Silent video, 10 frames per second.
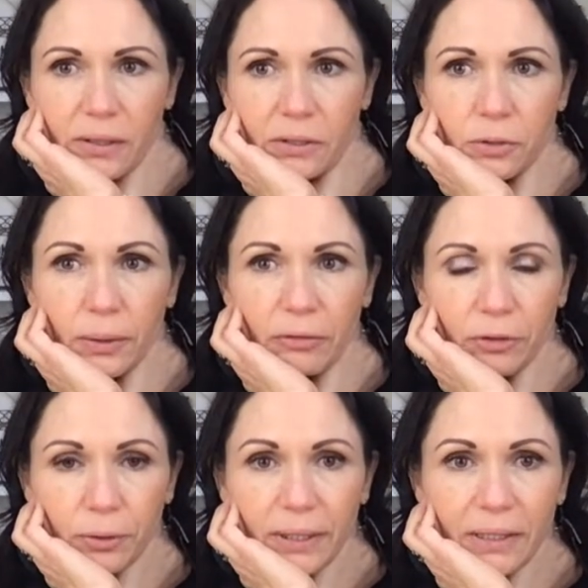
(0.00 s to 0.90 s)
So if
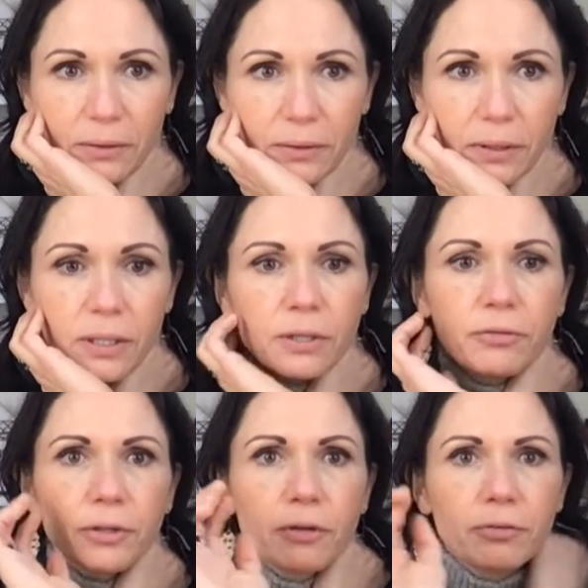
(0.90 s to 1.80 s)
you're here
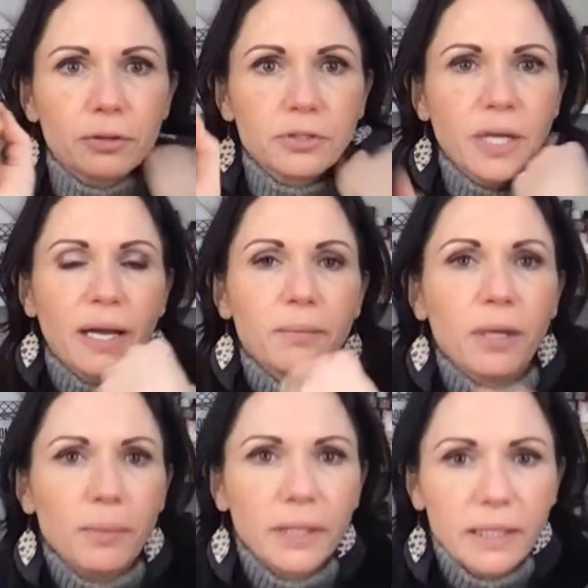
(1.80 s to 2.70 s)
for the first time,
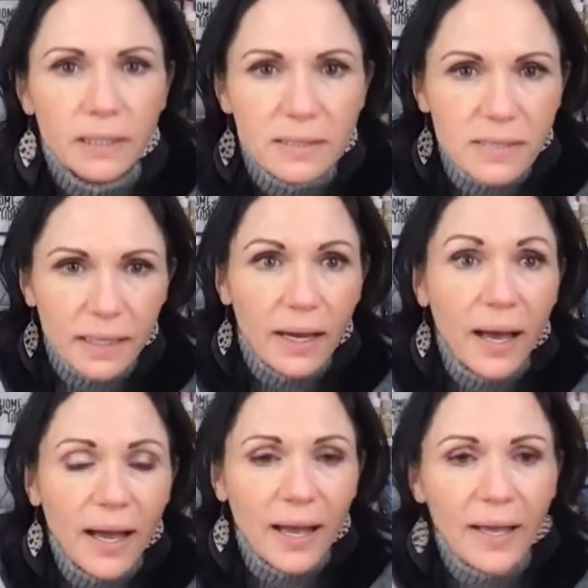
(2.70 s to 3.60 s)
come on in and say
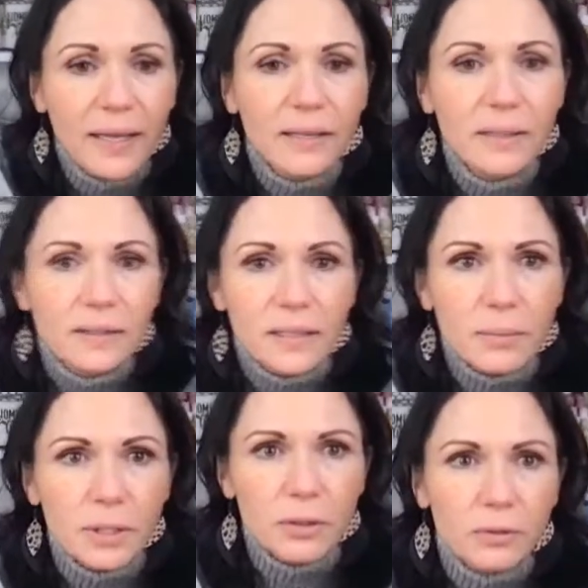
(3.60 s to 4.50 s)
hi. Let
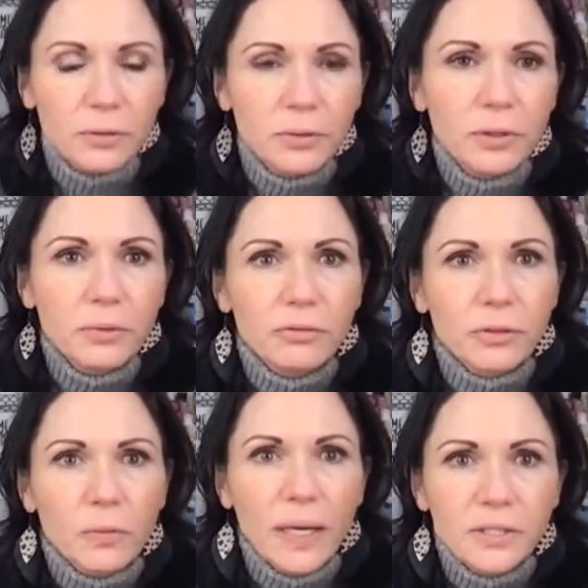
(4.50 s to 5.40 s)
me know you're new. If
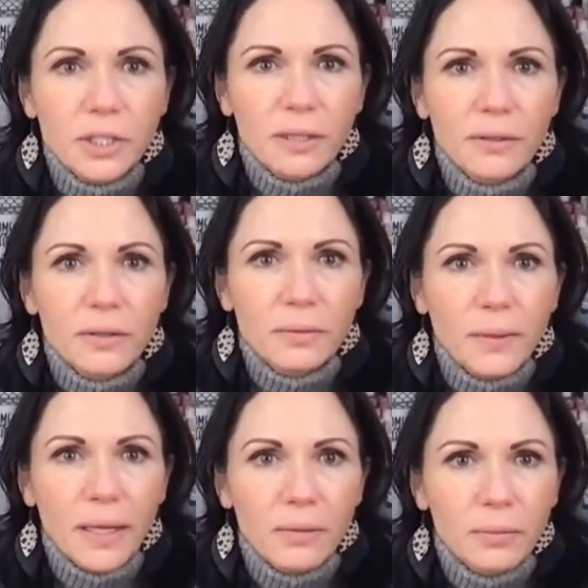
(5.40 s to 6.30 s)
you're watching on the
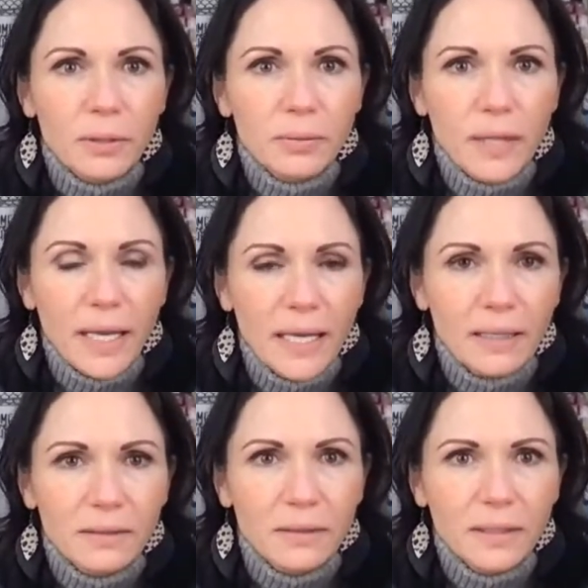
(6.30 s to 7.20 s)
replay,
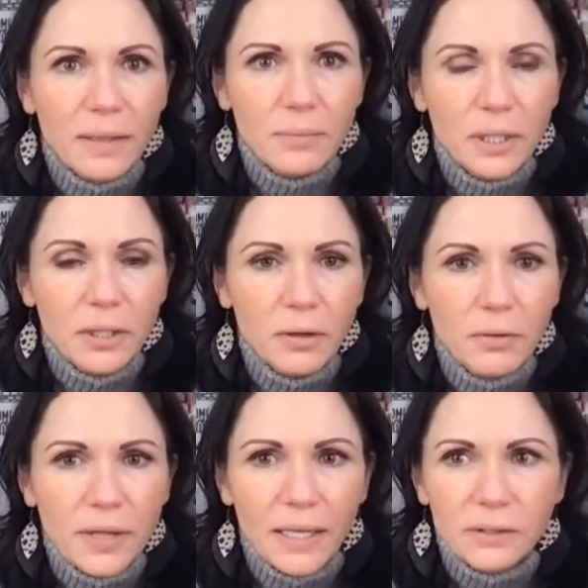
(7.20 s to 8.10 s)
let me know
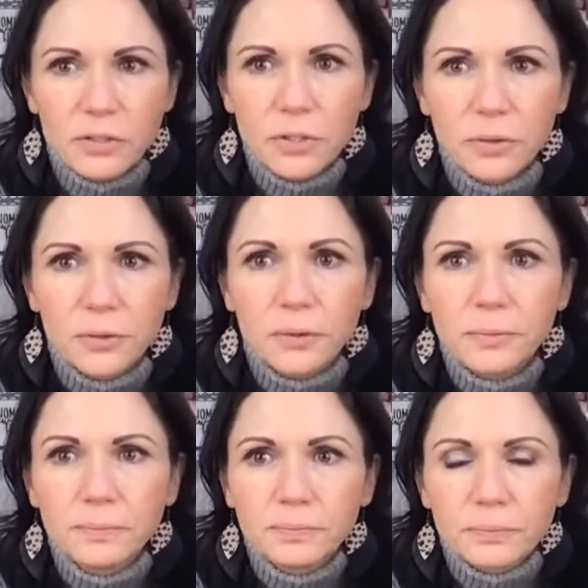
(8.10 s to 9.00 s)
that too.
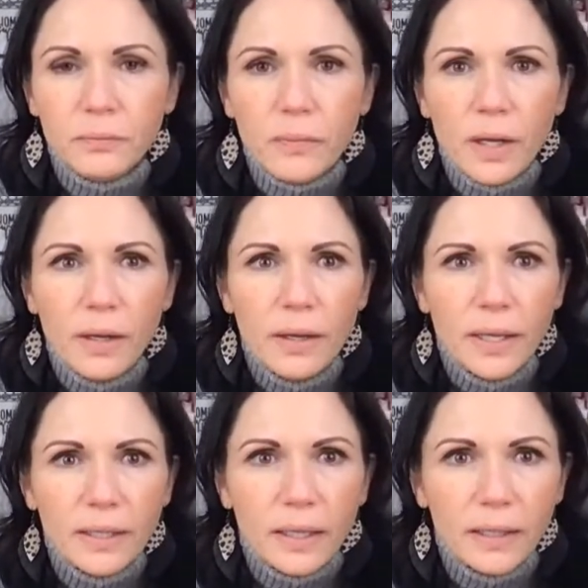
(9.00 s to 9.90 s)

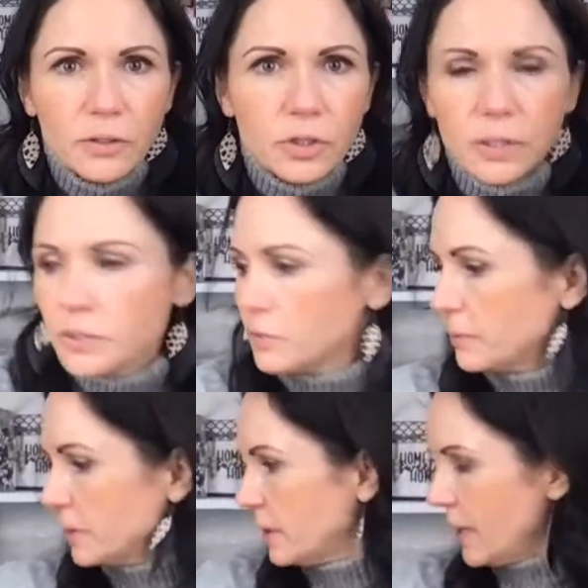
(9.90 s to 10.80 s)
And I just
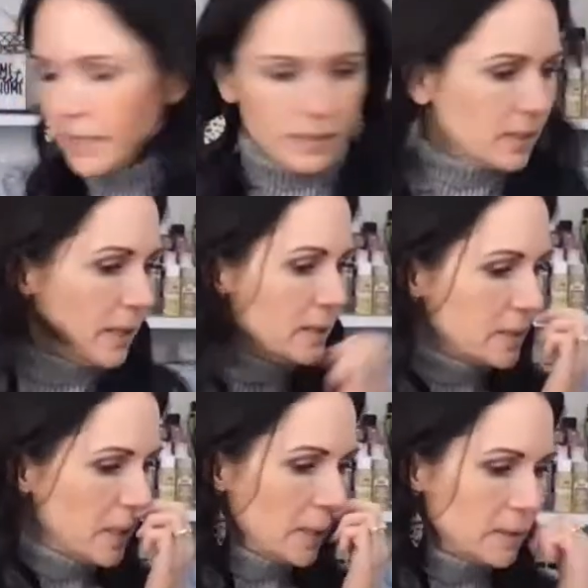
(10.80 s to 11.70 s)
realized I did
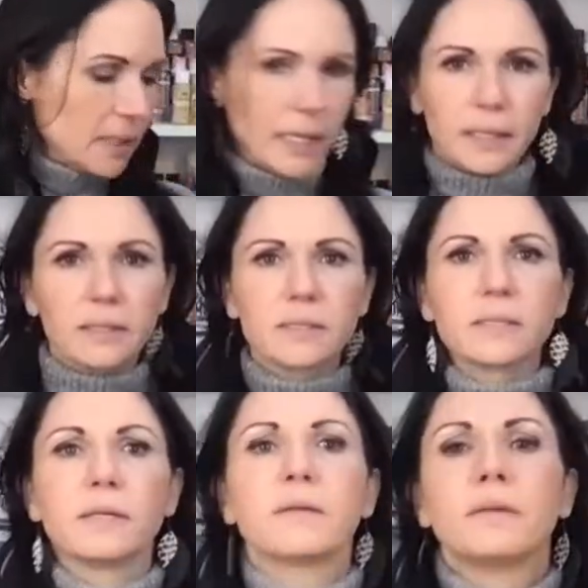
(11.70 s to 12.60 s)
not text.